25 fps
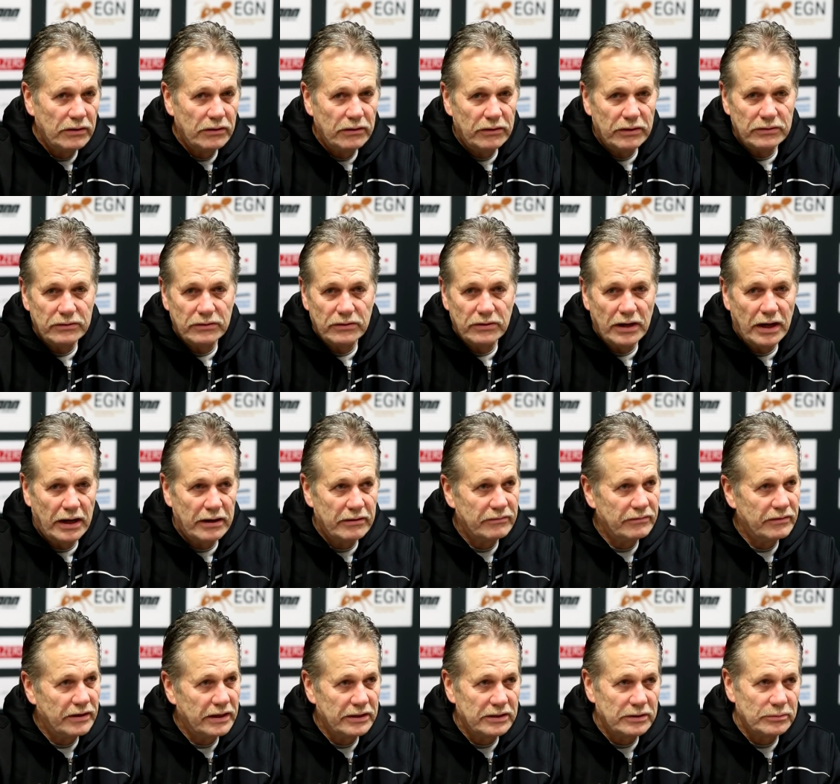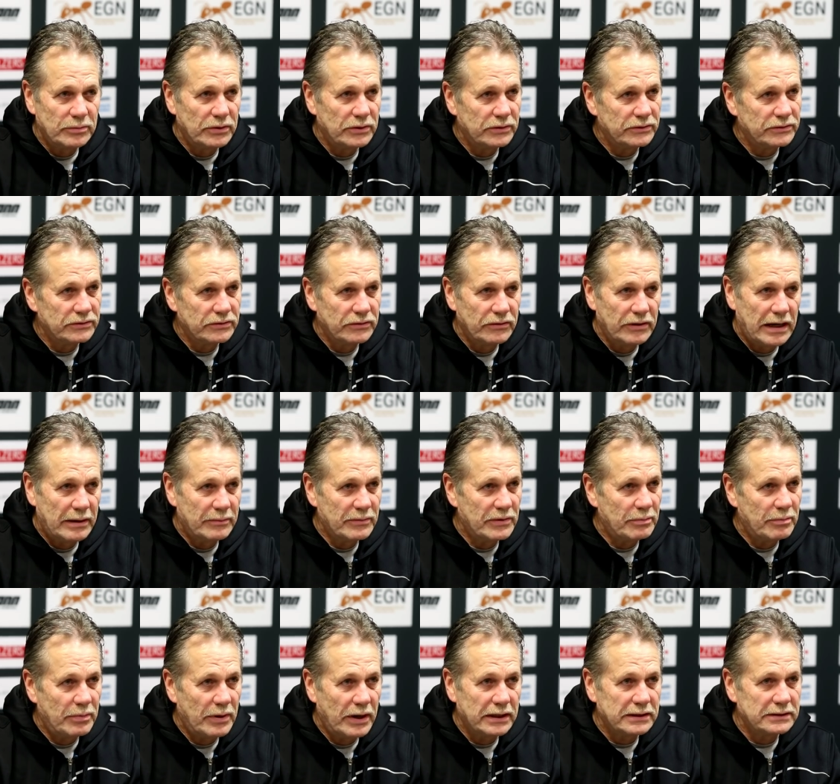then you're not available to grab
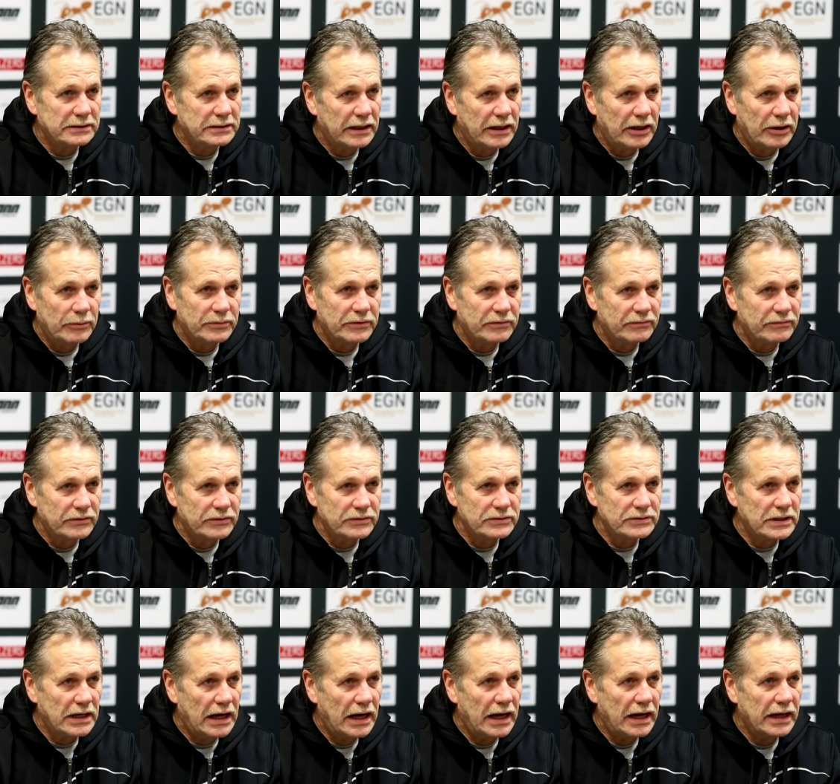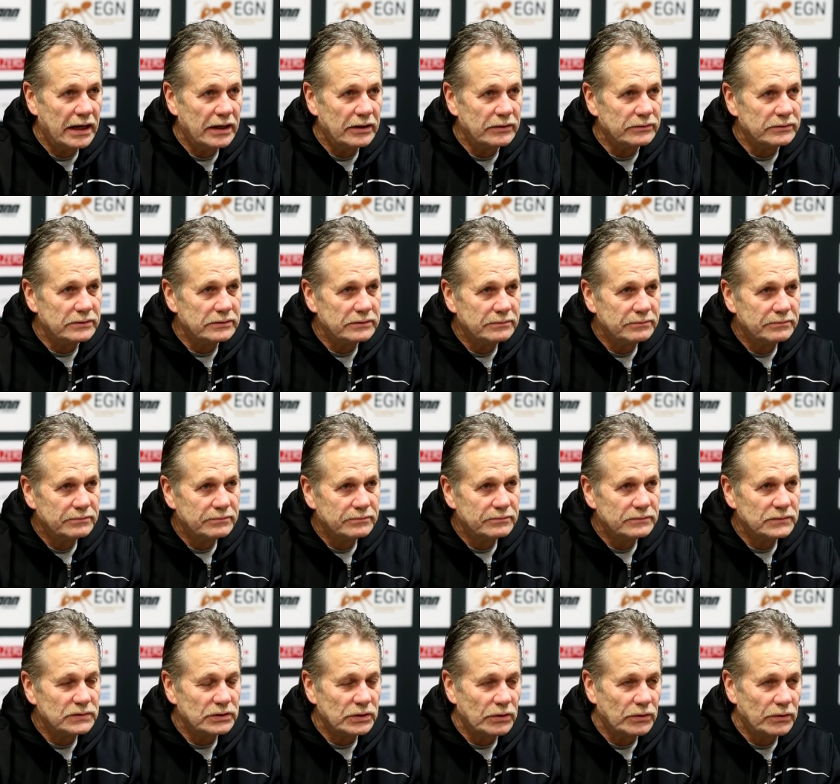the puck to help the first guy out.
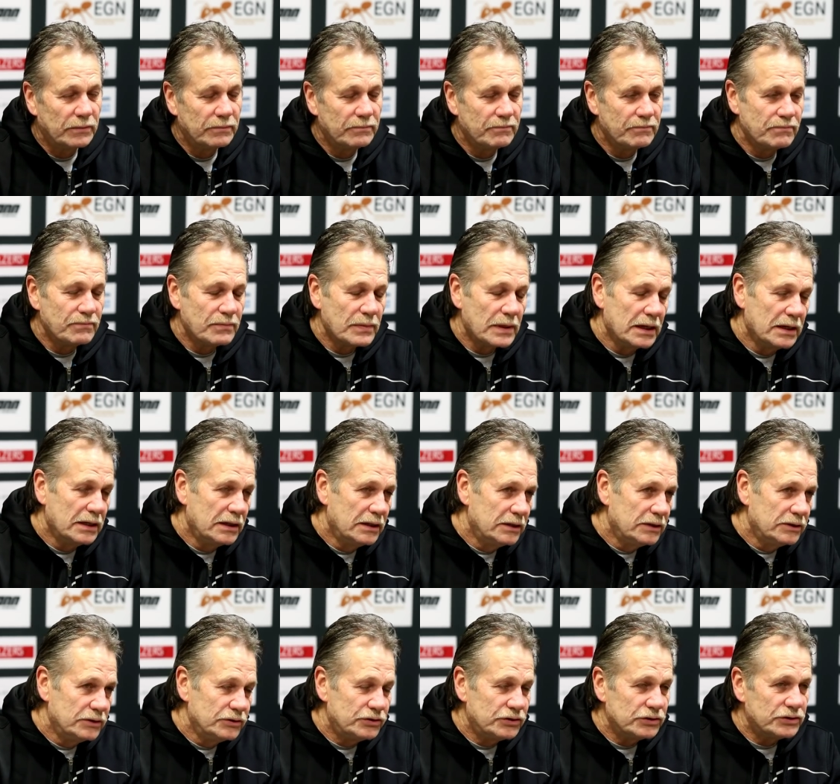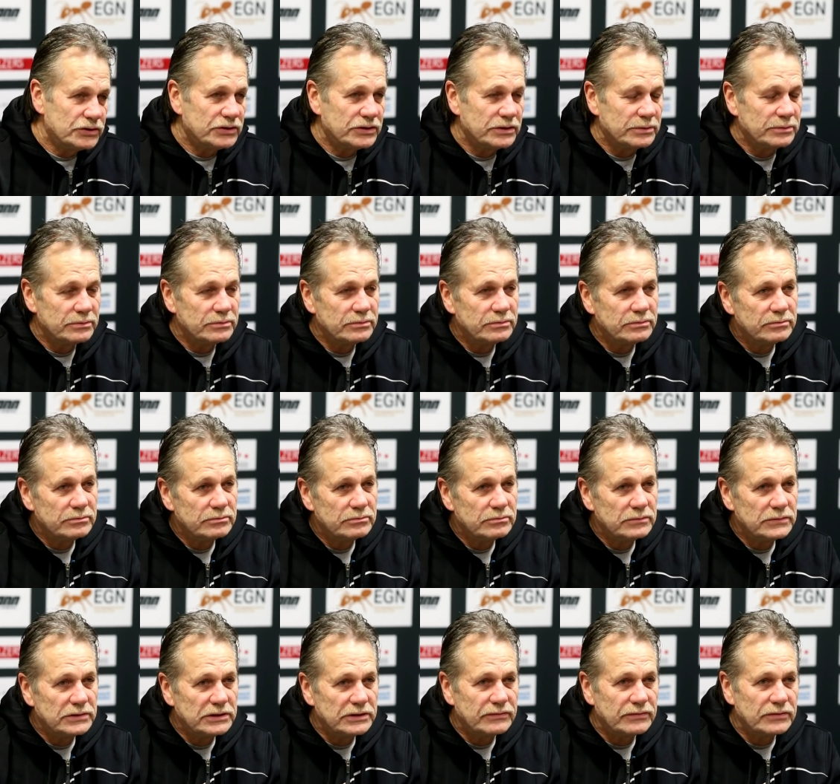So it's just some
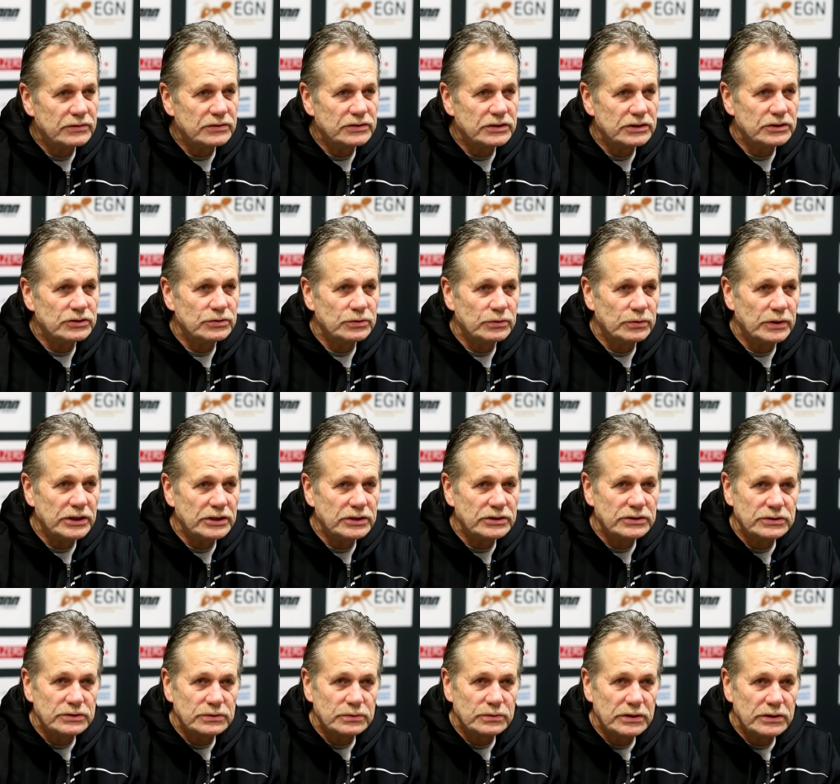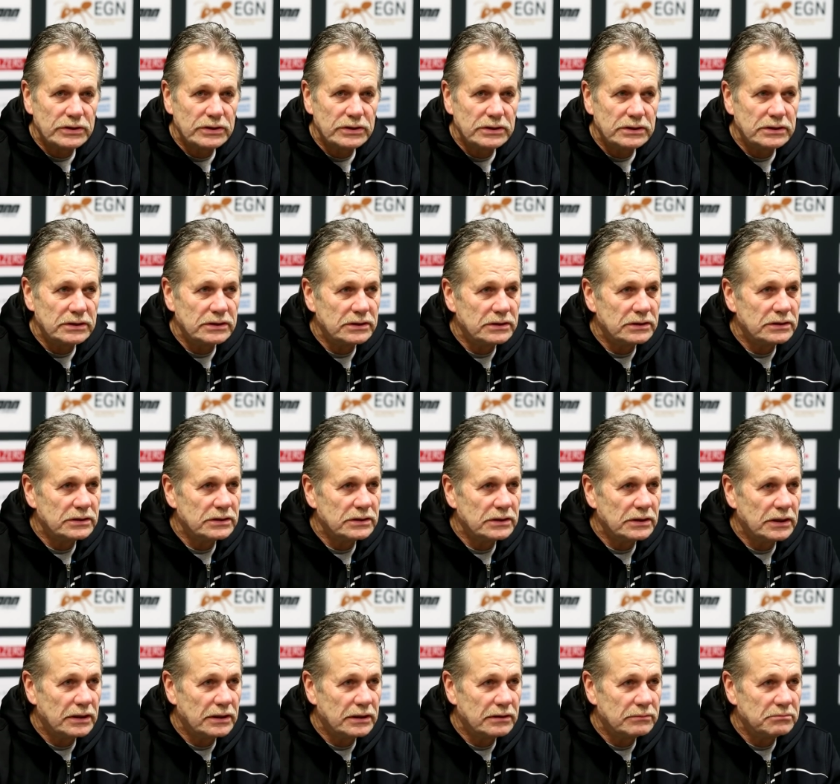different situations with it
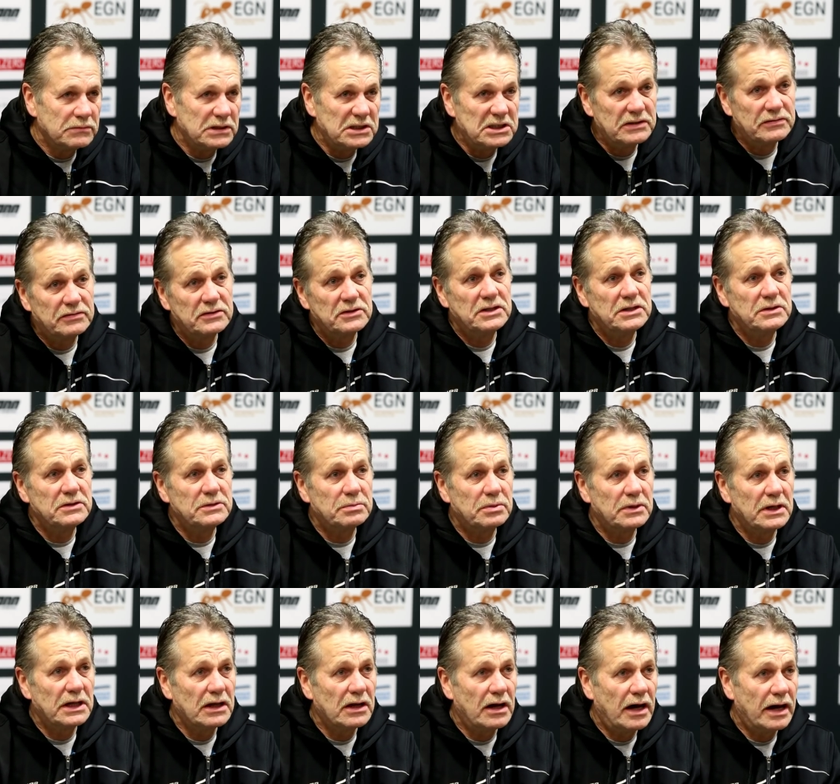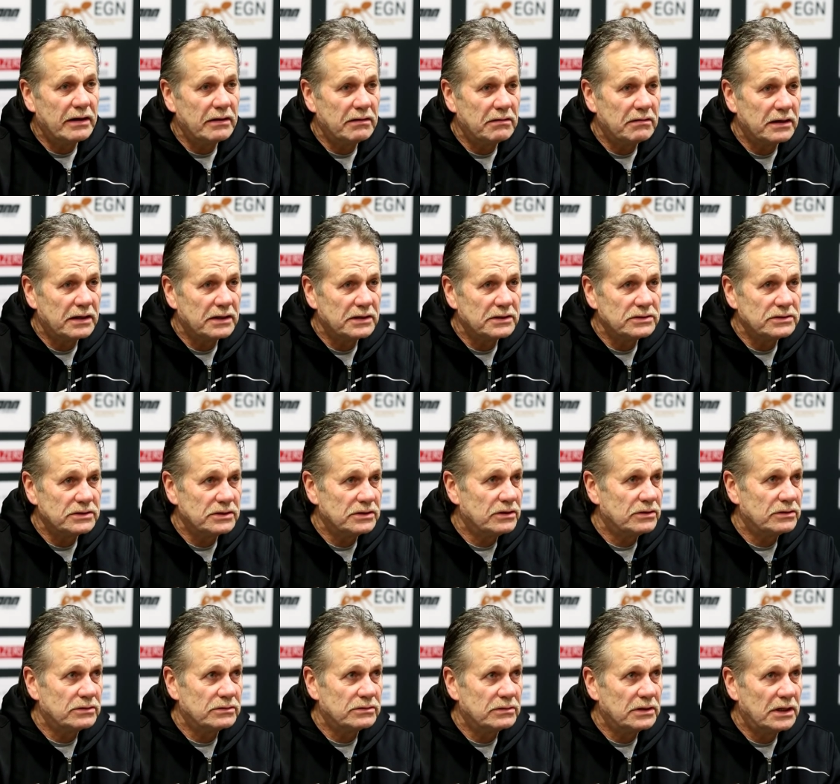uh, I mean, different teams play a lot of things, you
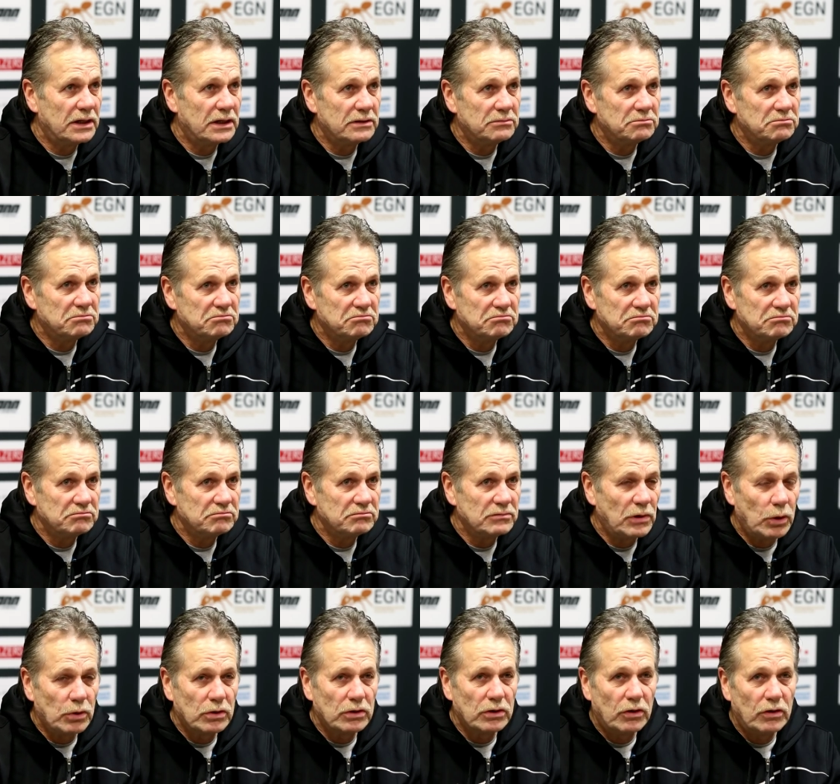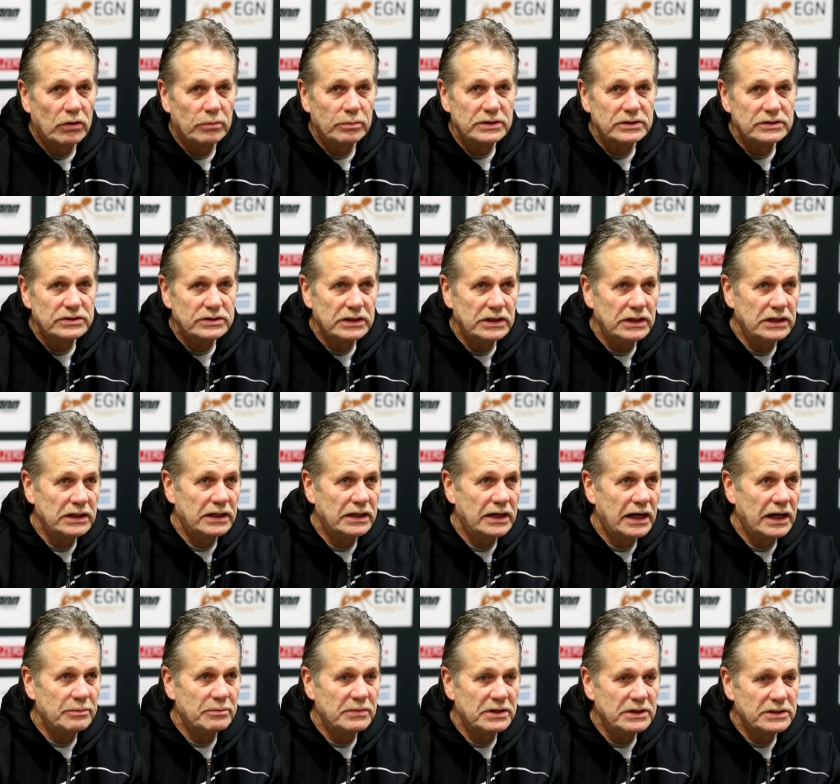know. Uh, Oklahoma City
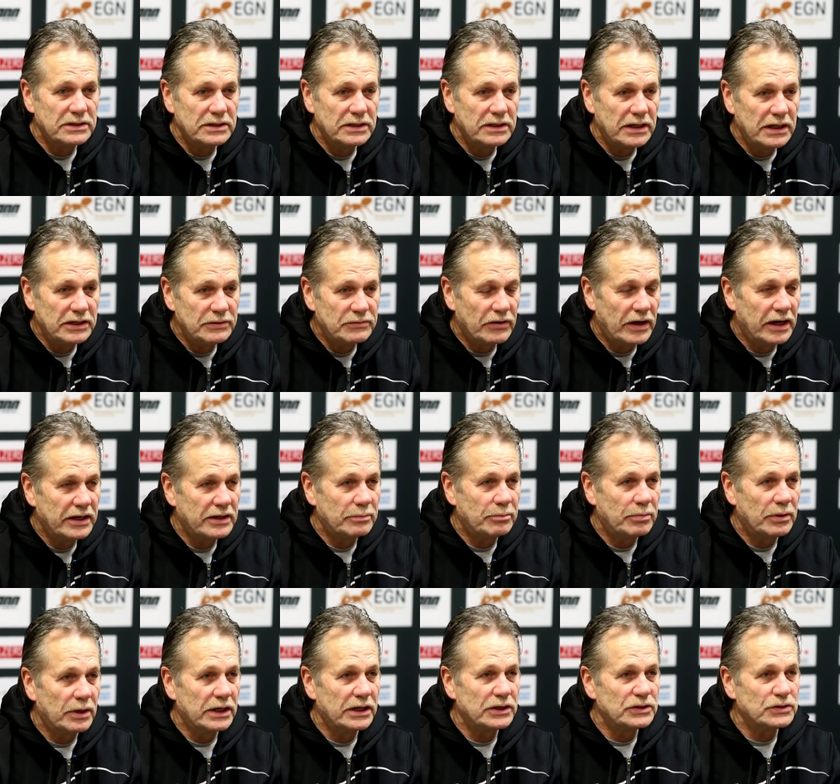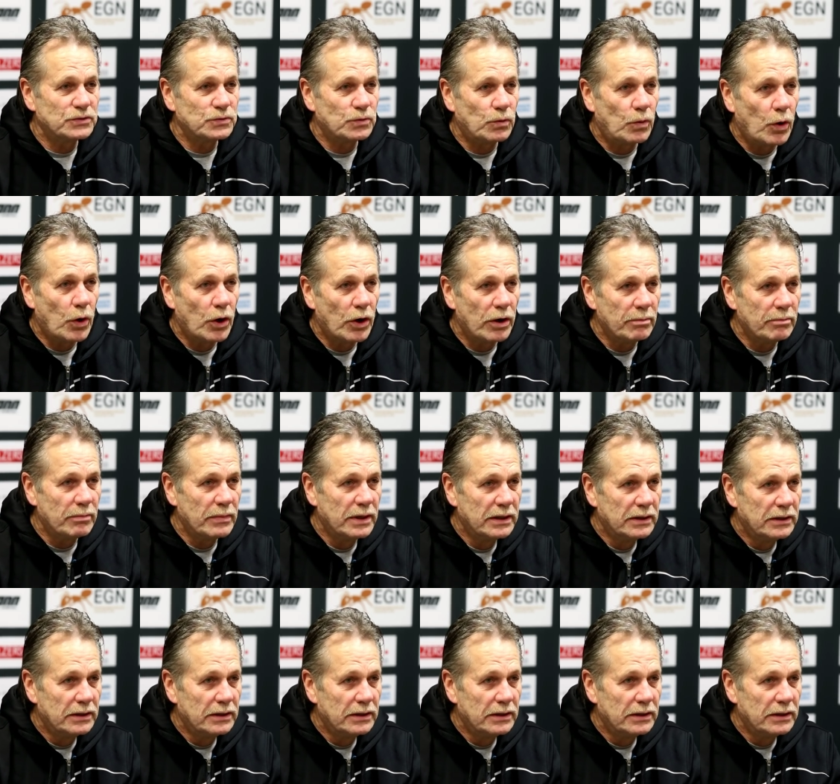and Edmonton, they tried to play a swarm,